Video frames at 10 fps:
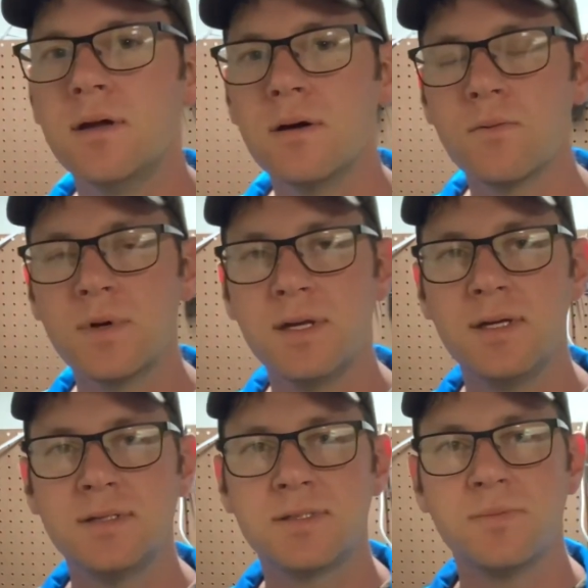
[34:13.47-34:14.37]
we
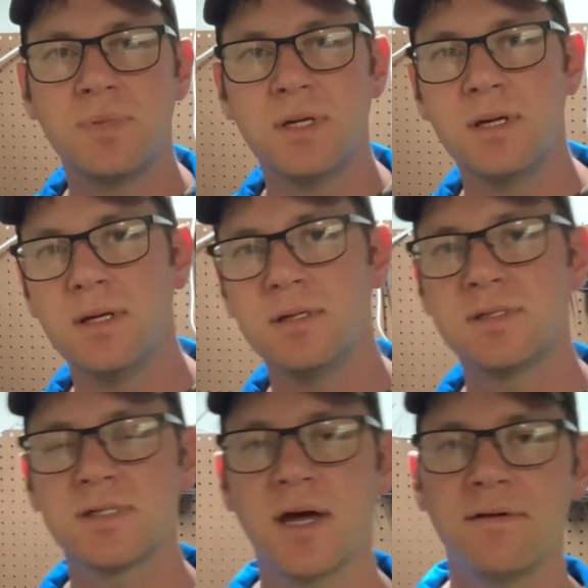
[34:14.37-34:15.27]
need to be
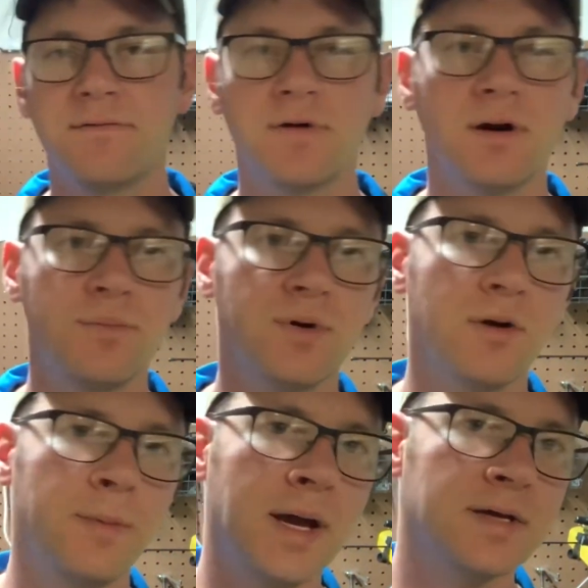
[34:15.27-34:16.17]
set for pro
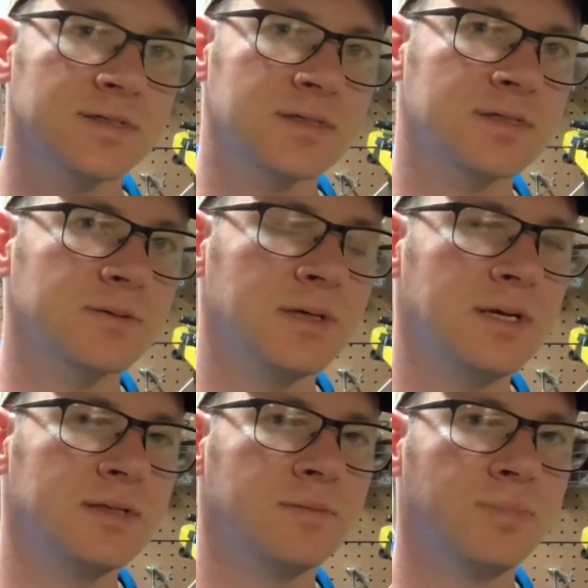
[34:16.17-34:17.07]
masks, so we need
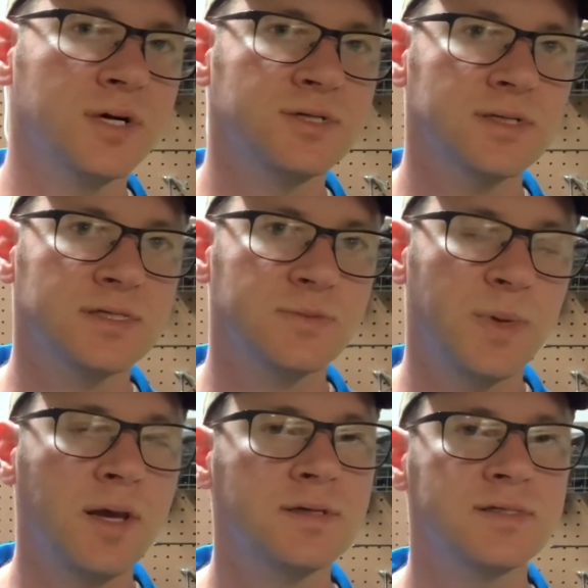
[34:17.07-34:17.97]
to budget
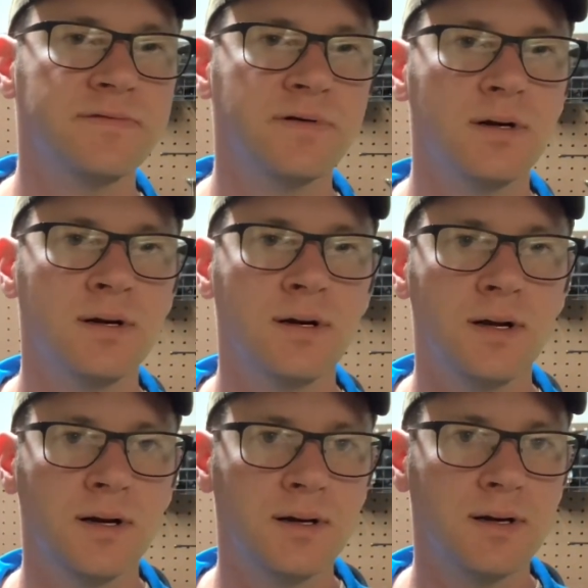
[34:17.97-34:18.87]
space for
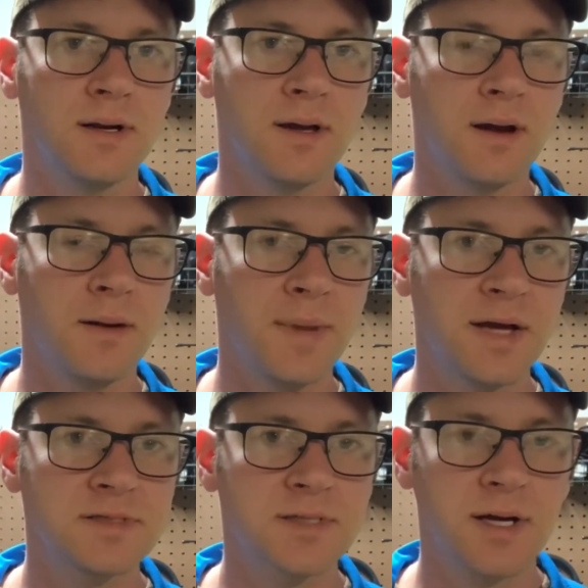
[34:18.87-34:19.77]
our
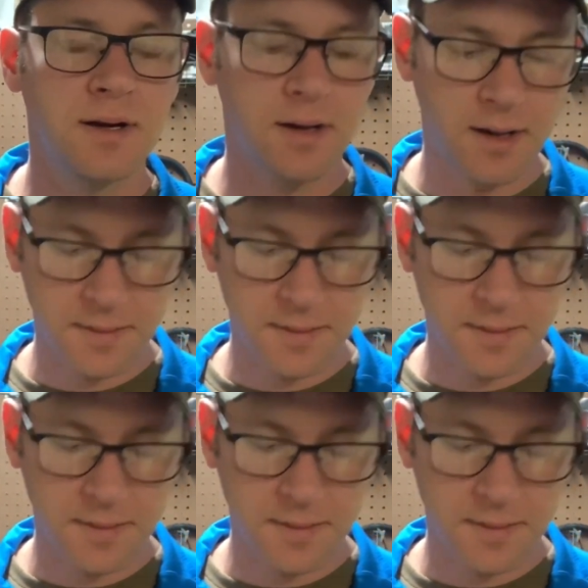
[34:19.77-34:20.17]
mask carrier.